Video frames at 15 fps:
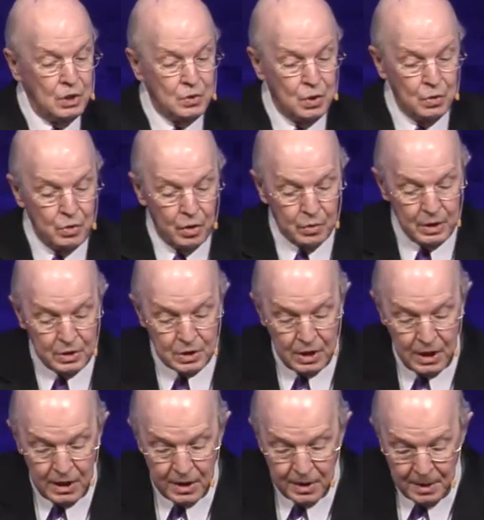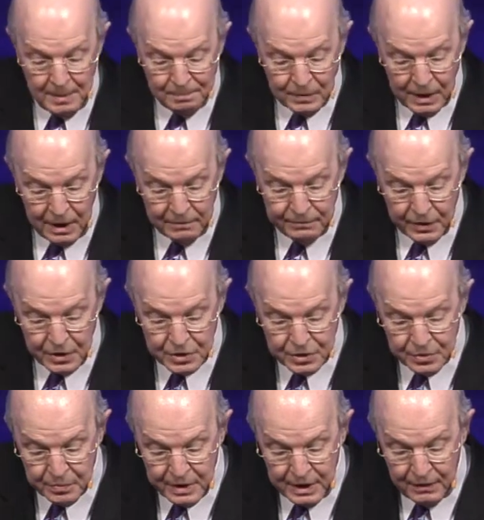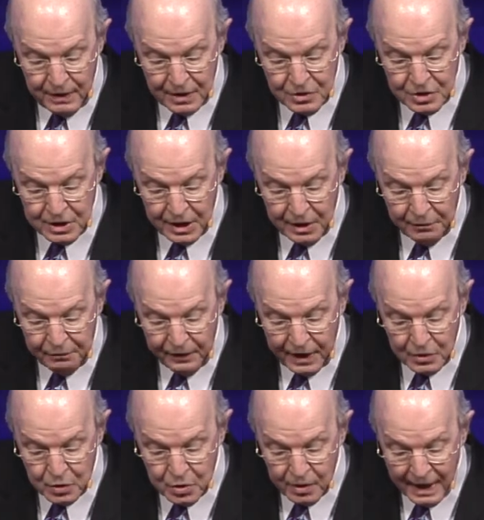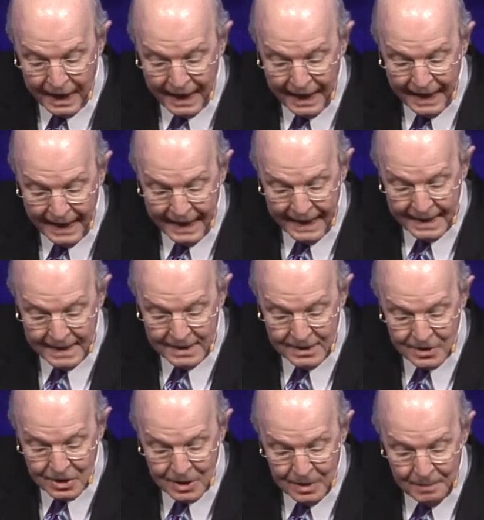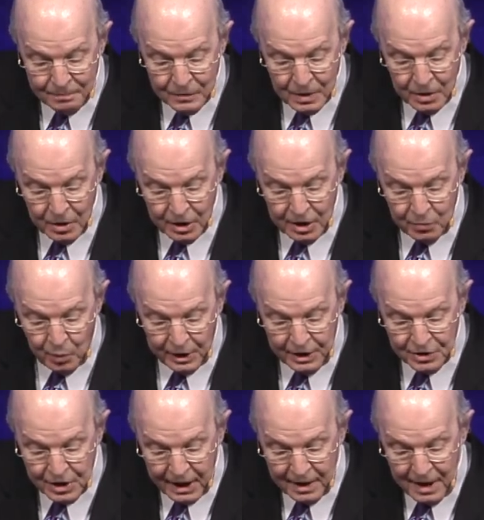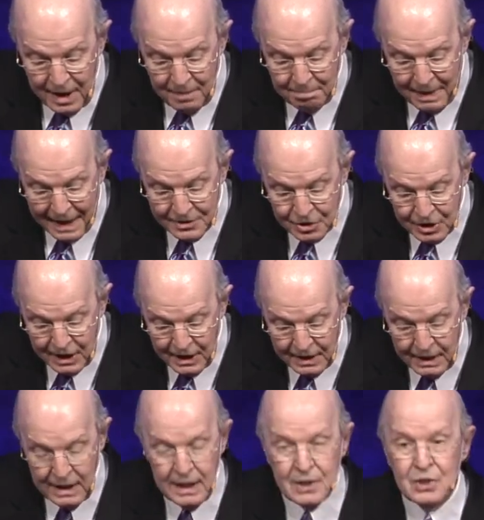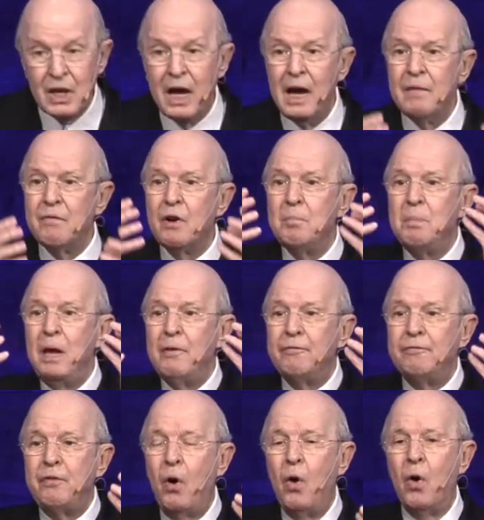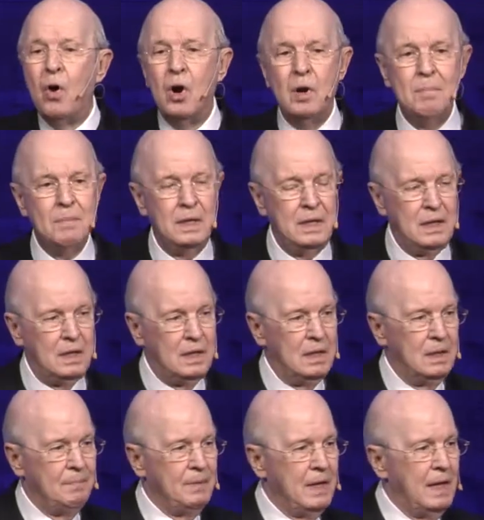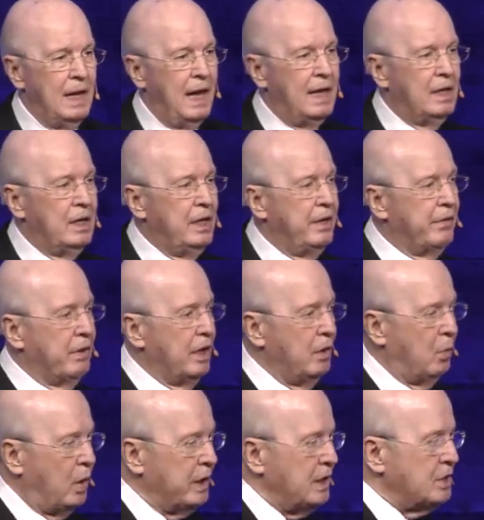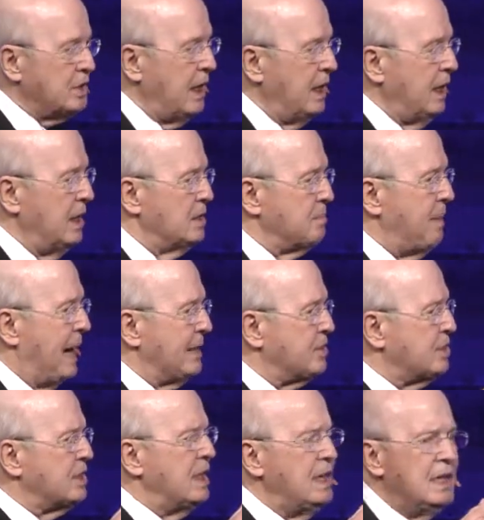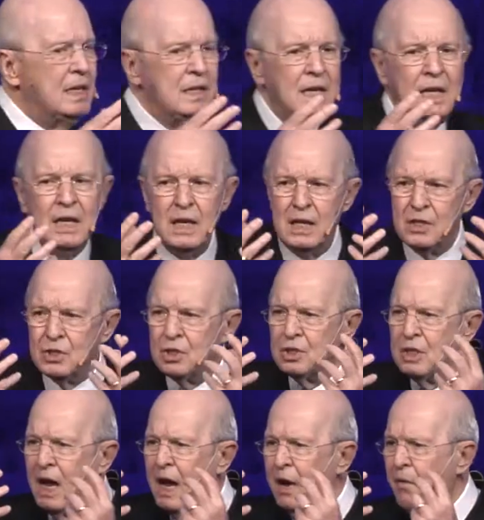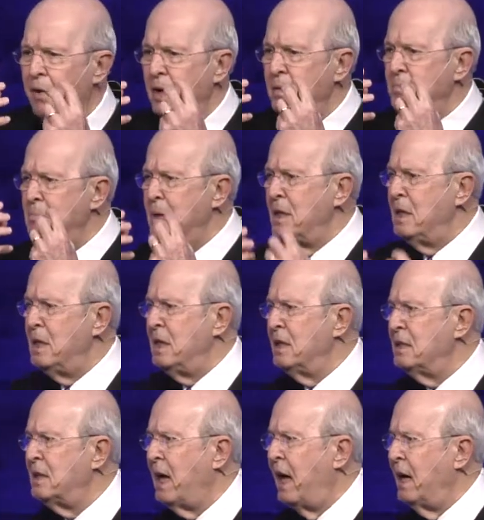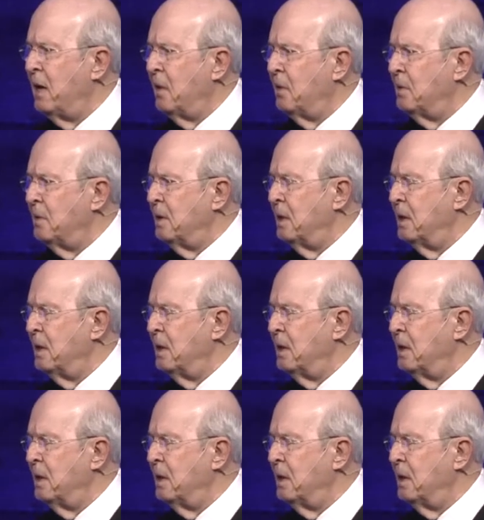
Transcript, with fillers: did you notice here in verse 3 that sin affects your eyes? Look at what he said My sin is ever before me. And literally, what he's saying is, My sin is staring me down.